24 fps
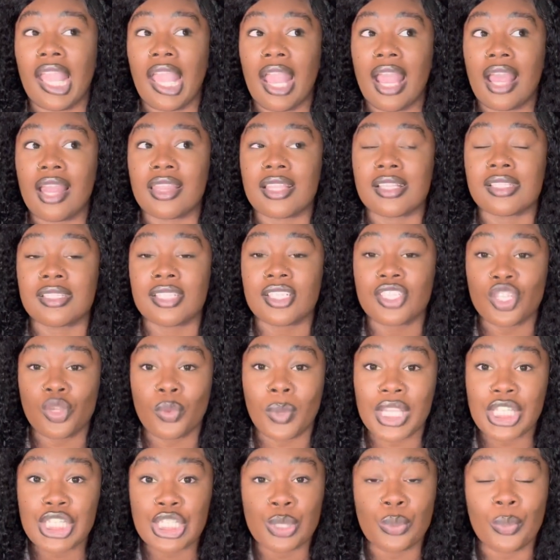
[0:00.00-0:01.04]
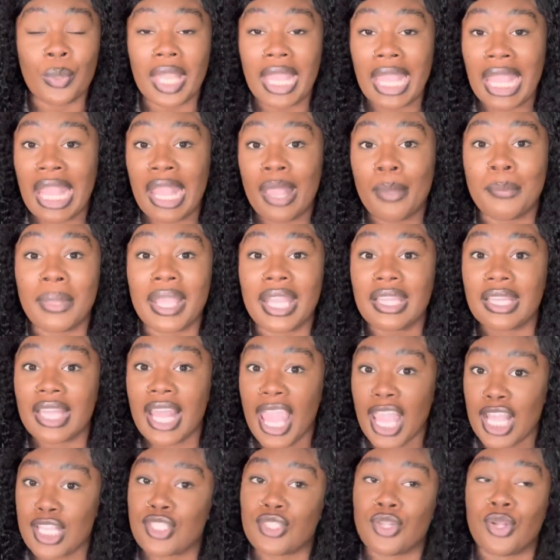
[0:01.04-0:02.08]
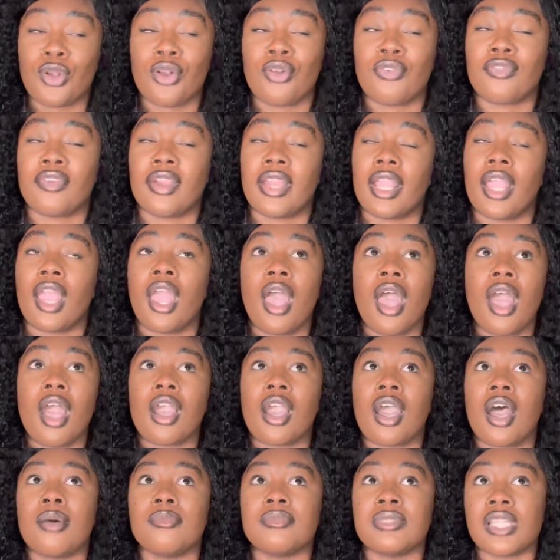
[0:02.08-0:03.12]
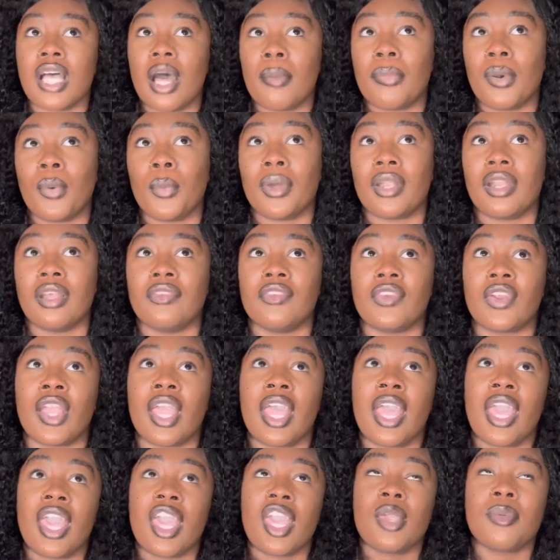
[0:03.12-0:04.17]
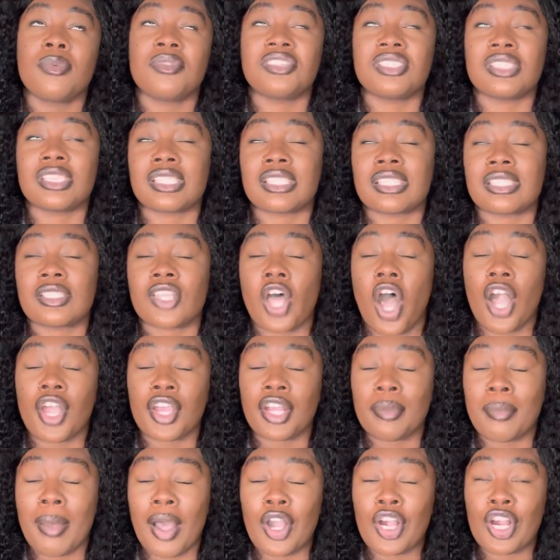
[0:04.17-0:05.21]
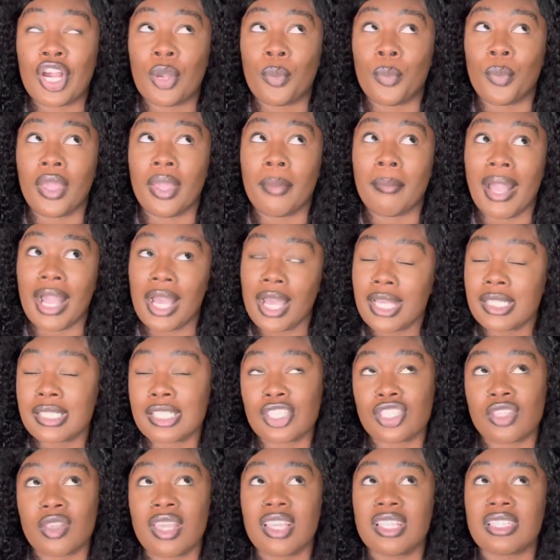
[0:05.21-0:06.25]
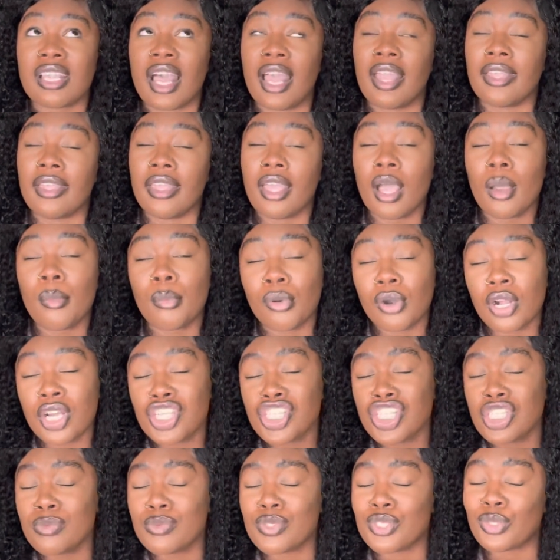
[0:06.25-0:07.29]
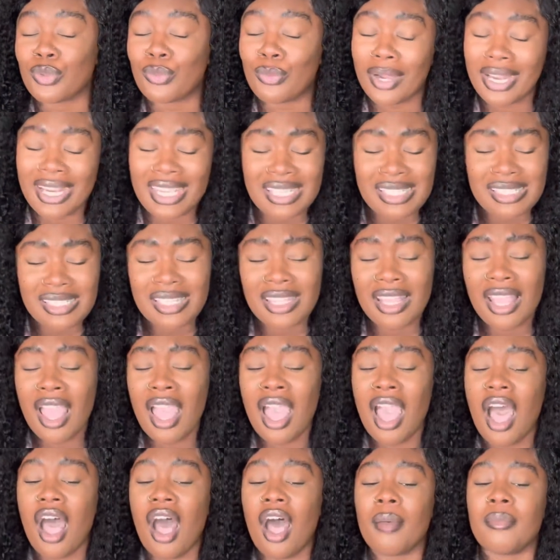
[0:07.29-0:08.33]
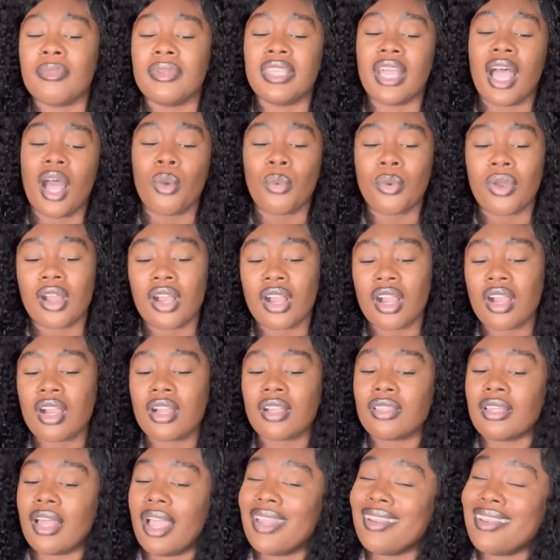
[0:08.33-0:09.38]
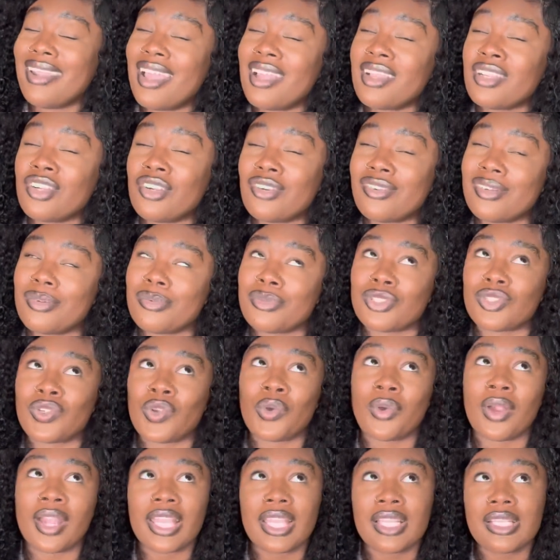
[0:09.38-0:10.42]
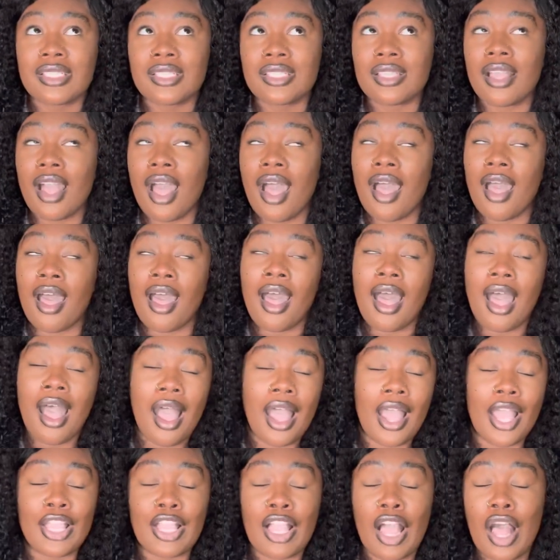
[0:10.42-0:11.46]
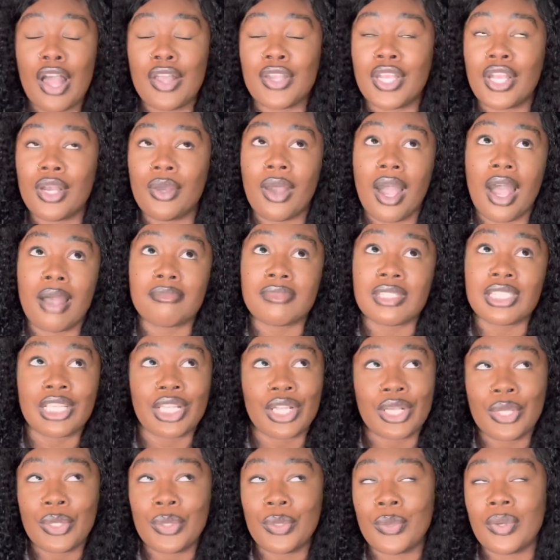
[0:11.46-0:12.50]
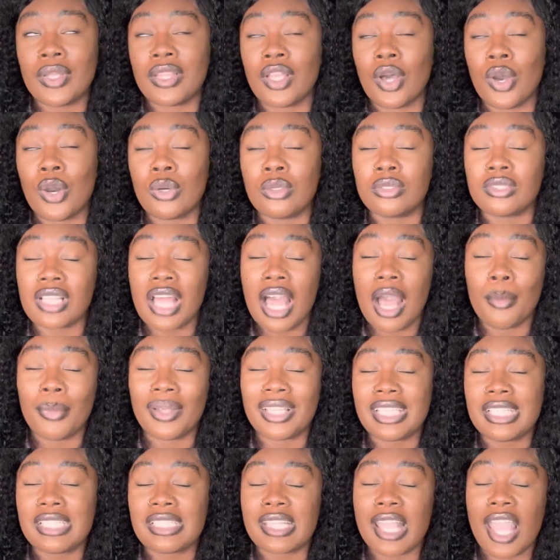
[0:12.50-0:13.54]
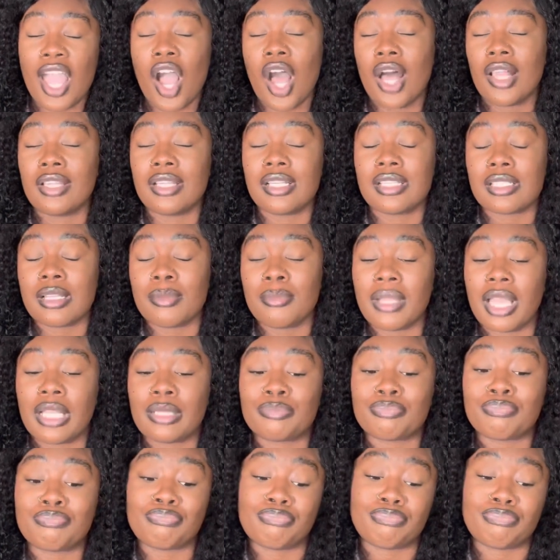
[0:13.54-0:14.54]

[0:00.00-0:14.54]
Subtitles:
and the situation with him and the ex-girlfriend comes up or whatever. He was just talking about her with my cousin. So he's like, yeah, bro, she was crazy. I'm done with her. Like, that girl was crazy. Y'all know I'm tickled the whole time when he's saying all of this. I'm like,